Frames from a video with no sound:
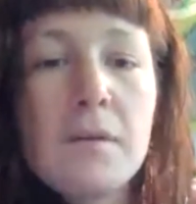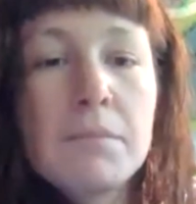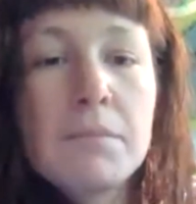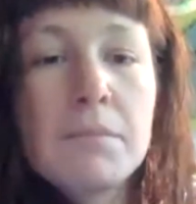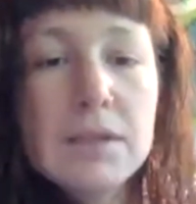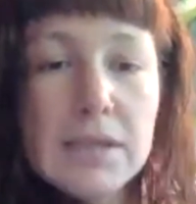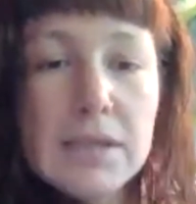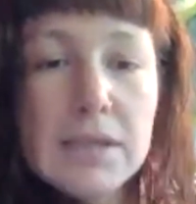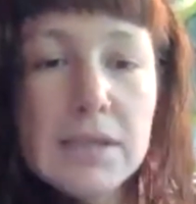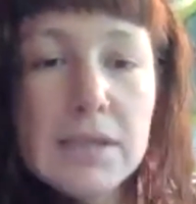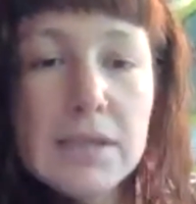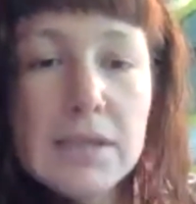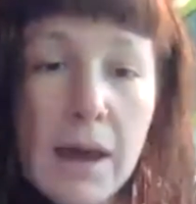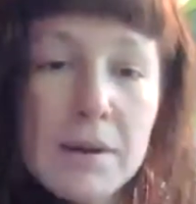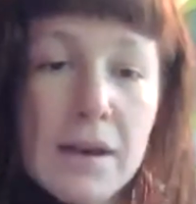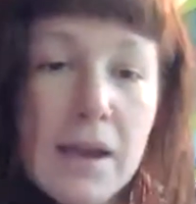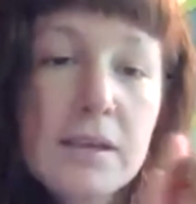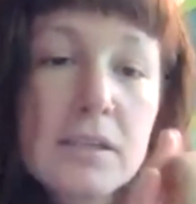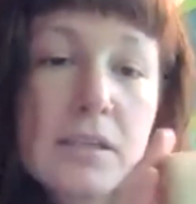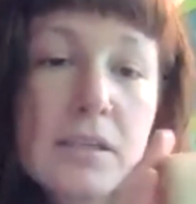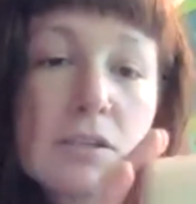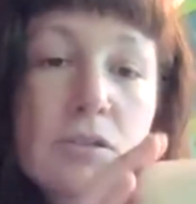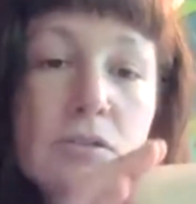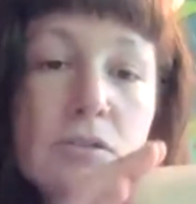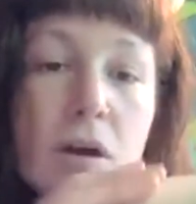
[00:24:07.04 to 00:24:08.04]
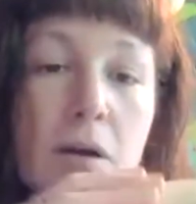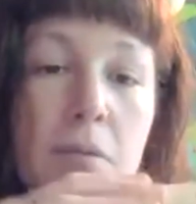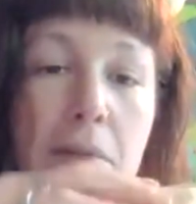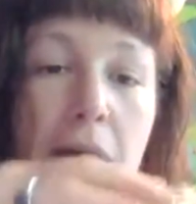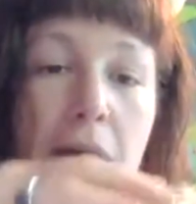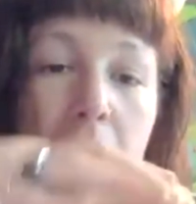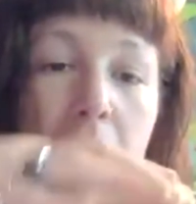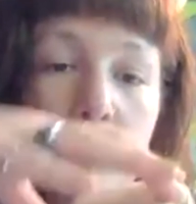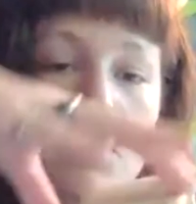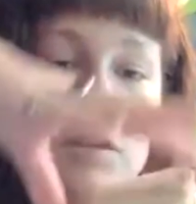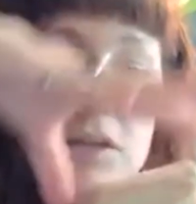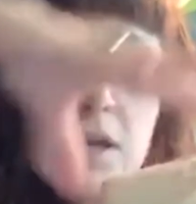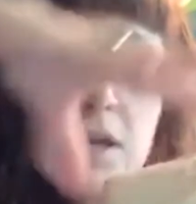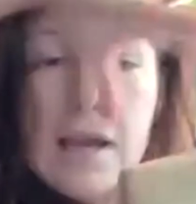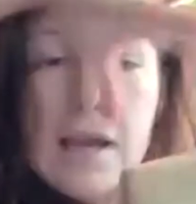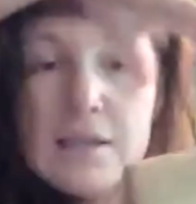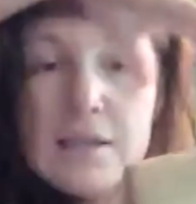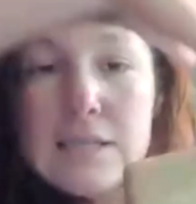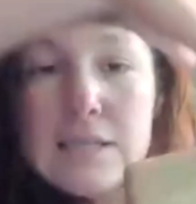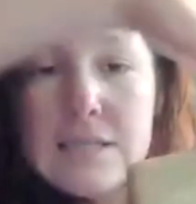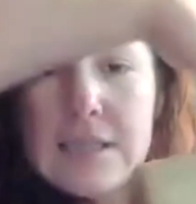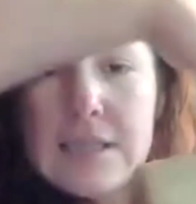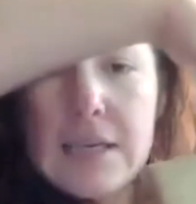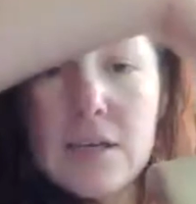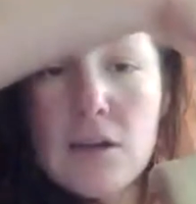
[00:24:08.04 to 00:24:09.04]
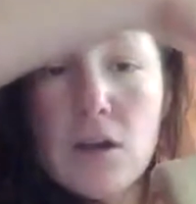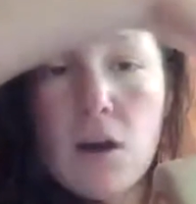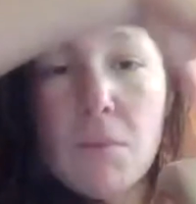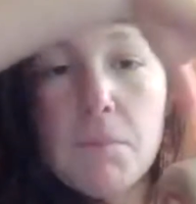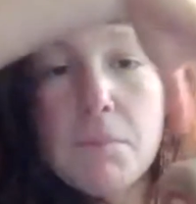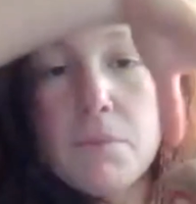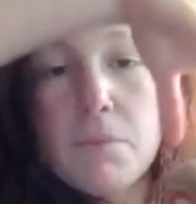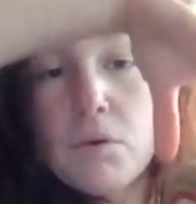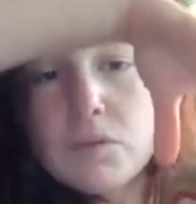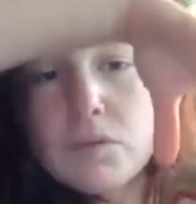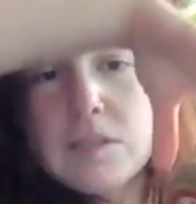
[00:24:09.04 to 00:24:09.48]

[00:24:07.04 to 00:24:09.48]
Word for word: But the Abenaki drum actually has skin on